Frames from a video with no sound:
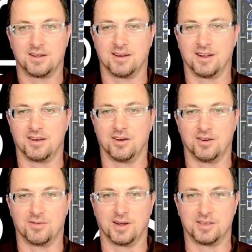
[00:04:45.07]
And I know
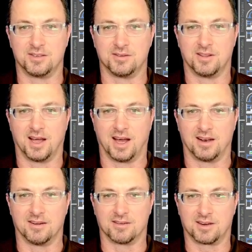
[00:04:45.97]
if I do that,
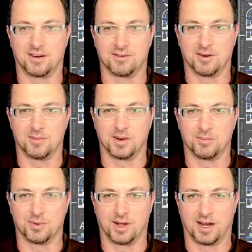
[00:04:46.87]
it'll cover up my
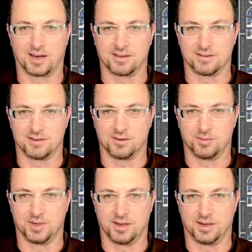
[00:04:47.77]
block a little bit,